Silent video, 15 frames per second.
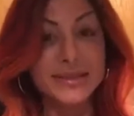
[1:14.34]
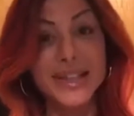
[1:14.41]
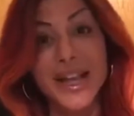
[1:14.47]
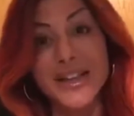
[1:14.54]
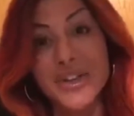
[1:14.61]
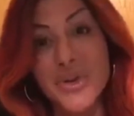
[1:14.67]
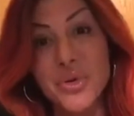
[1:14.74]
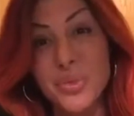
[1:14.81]
I
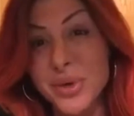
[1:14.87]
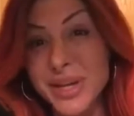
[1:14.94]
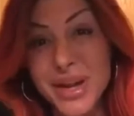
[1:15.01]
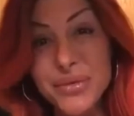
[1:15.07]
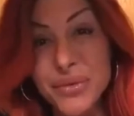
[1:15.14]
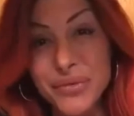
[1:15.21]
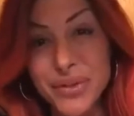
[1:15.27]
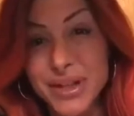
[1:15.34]
know we
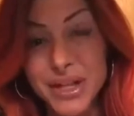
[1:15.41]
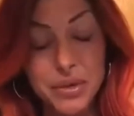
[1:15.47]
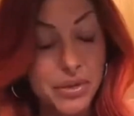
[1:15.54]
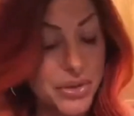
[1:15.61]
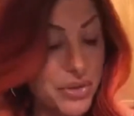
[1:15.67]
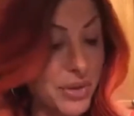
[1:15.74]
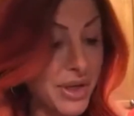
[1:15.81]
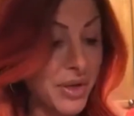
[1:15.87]
never feel like we're
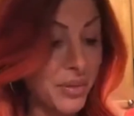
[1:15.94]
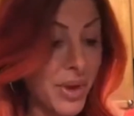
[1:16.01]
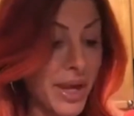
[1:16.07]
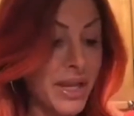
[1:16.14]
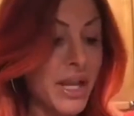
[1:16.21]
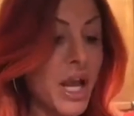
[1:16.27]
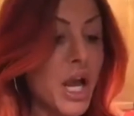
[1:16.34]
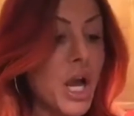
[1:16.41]
doing it right.
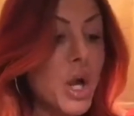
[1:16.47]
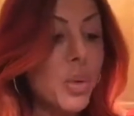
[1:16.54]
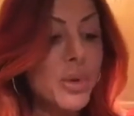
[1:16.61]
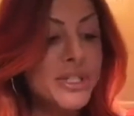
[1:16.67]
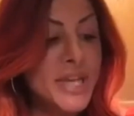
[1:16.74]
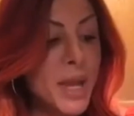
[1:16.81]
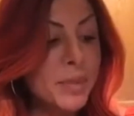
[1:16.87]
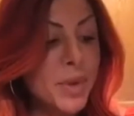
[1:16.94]
What
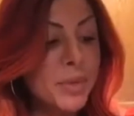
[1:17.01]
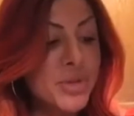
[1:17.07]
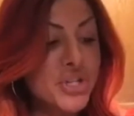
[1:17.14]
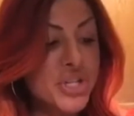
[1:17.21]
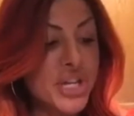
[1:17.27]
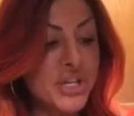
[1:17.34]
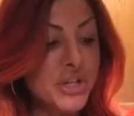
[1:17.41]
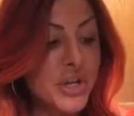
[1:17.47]
type of
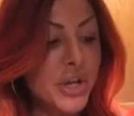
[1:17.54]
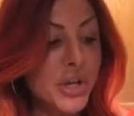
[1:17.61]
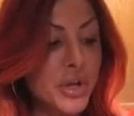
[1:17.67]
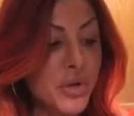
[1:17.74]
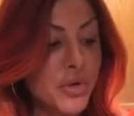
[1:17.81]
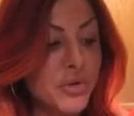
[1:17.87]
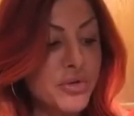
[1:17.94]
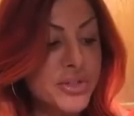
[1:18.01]
machine do you
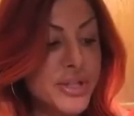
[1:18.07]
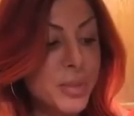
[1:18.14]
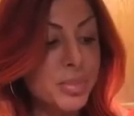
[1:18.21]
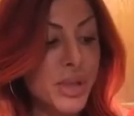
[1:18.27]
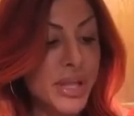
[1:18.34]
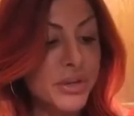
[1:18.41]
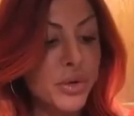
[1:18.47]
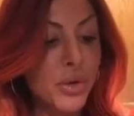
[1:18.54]
use, a
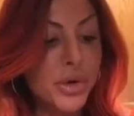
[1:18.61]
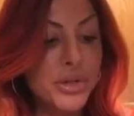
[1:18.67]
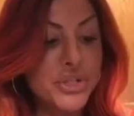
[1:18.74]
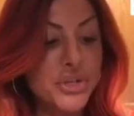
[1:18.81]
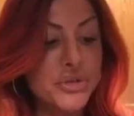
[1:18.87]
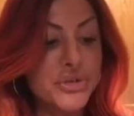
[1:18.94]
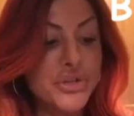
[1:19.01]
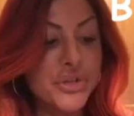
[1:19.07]
blender or a
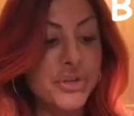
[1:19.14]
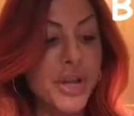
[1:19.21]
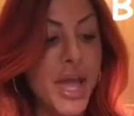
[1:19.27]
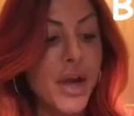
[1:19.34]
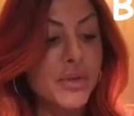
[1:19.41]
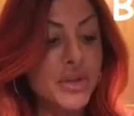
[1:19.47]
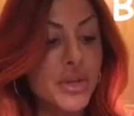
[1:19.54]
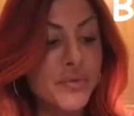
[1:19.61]
juicer, and
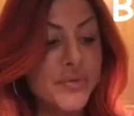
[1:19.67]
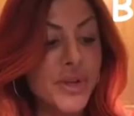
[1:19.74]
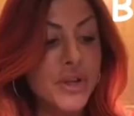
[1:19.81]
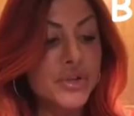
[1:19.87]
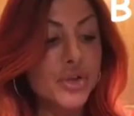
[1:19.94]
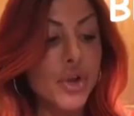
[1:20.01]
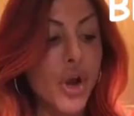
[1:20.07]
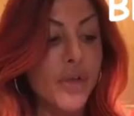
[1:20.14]
how do you
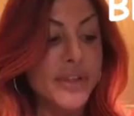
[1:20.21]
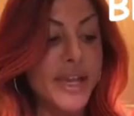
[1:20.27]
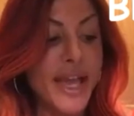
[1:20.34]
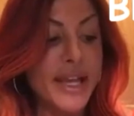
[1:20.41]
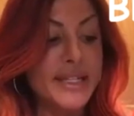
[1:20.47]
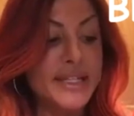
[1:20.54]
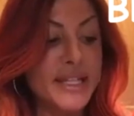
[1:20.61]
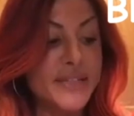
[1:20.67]
filter all the
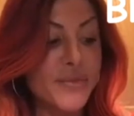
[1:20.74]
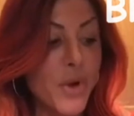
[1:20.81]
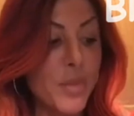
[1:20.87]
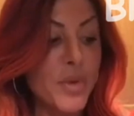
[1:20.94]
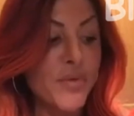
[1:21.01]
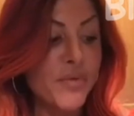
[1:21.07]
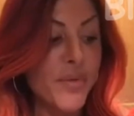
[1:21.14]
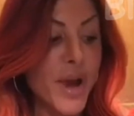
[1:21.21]
excess foam
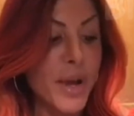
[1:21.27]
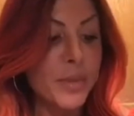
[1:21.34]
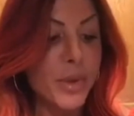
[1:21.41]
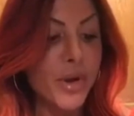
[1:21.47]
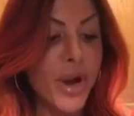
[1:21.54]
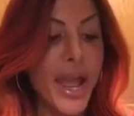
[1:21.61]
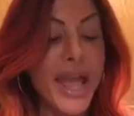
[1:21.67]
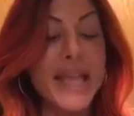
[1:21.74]
and
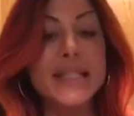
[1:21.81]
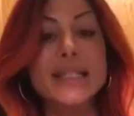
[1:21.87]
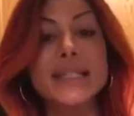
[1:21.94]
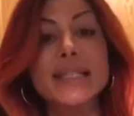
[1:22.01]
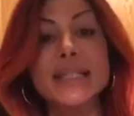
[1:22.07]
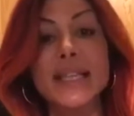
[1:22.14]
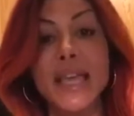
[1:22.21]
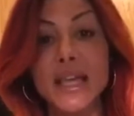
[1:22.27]
fiber and
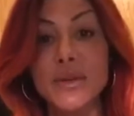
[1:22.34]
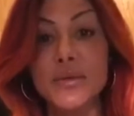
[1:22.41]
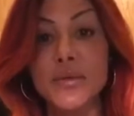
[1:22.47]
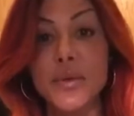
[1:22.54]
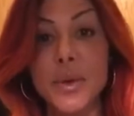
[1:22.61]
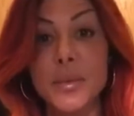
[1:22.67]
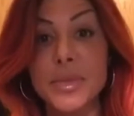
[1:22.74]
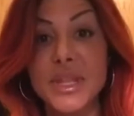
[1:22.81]
skin
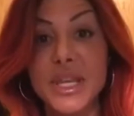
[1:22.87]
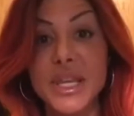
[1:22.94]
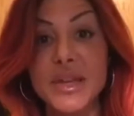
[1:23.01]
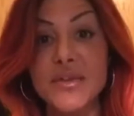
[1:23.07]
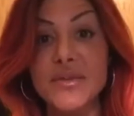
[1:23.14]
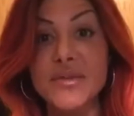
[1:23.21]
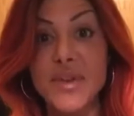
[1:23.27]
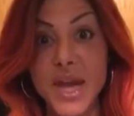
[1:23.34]
from
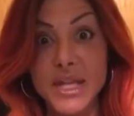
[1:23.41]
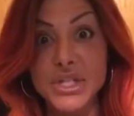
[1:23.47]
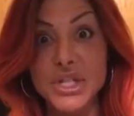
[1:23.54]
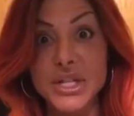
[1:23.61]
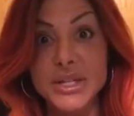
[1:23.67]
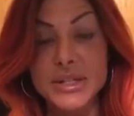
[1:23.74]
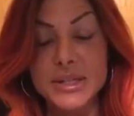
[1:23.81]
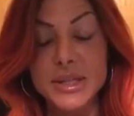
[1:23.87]
the
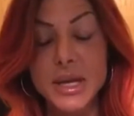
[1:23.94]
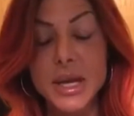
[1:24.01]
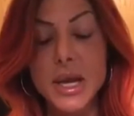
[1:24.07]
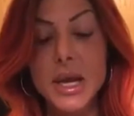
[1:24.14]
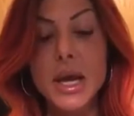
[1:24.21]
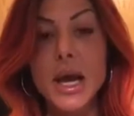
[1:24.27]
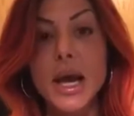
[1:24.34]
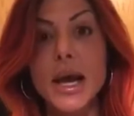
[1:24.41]
veggies?
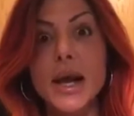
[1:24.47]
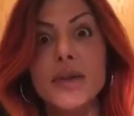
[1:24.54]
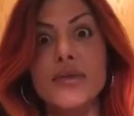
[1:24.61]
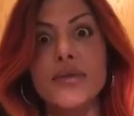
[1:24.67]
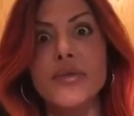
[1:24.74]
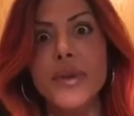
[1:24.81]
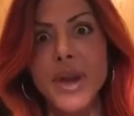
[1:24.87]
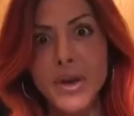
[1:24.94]
Uh,
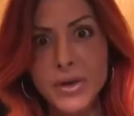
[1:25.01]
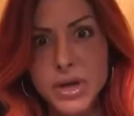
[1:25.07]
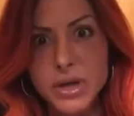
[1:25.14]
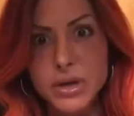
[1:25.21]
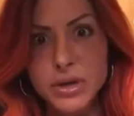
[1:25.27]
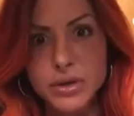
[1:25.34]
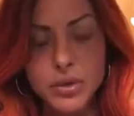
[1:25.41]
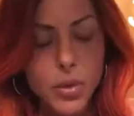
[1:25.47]
very
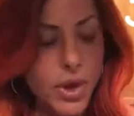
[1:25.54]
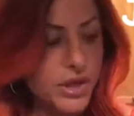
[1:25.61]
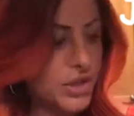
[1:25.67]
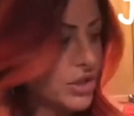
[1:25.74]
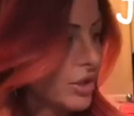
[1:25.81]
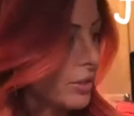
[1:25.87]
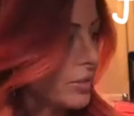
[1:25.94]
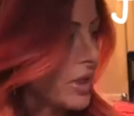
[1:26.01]
good
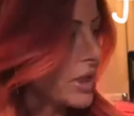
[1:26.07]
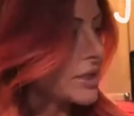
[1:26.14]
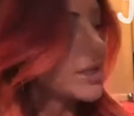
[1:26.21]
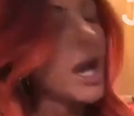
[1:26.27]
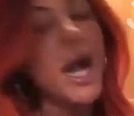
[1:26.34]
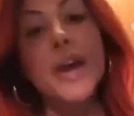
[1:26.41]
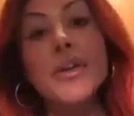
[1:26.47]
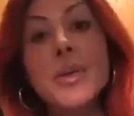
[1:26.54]
question because
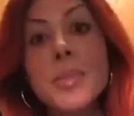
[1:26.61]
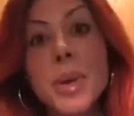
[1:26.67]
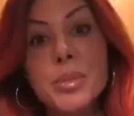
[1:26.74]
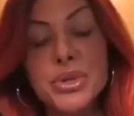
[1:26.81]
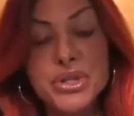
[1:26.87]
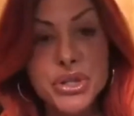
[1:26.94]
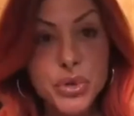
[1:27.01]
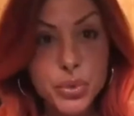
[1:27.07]
I
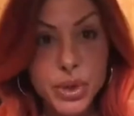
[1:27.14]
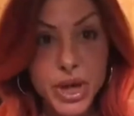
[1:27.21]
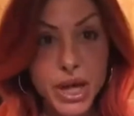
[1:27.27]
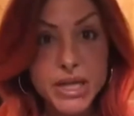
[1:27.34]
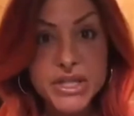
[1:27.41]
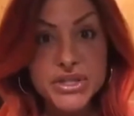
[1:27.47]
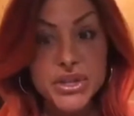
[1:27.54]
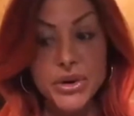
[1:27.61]
remember too when
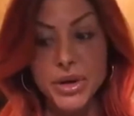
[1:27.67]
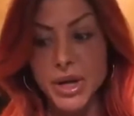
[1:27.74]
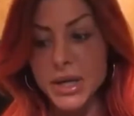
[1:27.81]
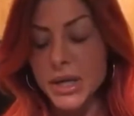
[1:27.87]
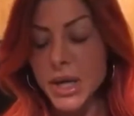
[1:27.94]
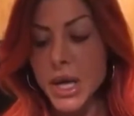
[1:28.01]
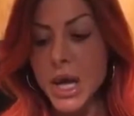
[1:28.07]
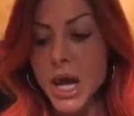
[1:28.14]
I started,
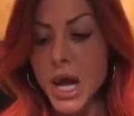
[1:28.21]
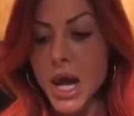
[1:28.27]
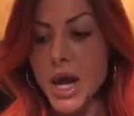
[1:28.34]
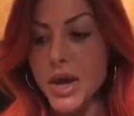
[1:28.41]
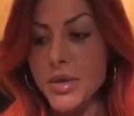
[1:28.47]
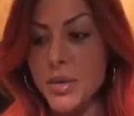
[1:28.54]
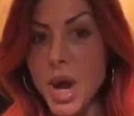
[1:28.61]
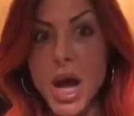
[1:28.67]

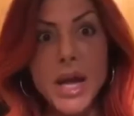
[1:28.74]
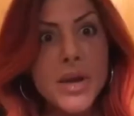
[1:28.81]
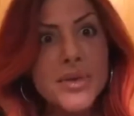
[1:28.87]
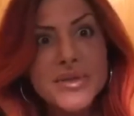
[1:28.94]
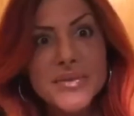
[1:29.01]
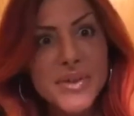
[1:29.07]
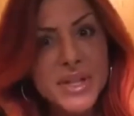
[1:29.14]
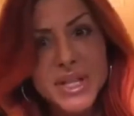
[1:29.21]
um, I
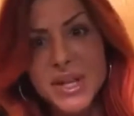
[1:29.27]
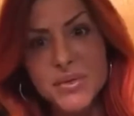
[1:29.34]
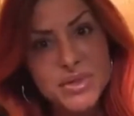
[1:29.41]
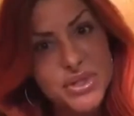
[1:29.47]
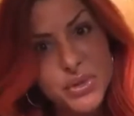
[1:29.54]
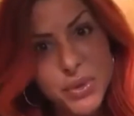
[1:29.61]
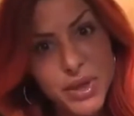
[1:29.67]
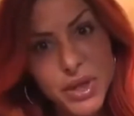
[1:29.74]
always felt like I was
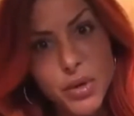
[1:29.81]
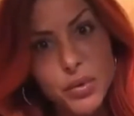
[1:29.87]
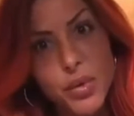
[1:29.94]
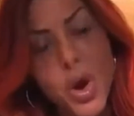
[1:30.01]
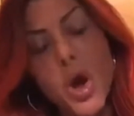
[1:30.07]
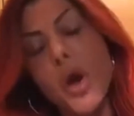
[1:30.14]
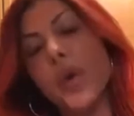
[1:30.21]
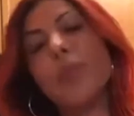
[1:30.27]
doing it
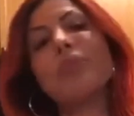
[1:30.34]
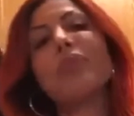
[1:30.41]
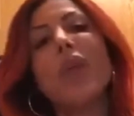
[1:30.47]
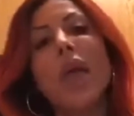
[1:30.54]
wrong.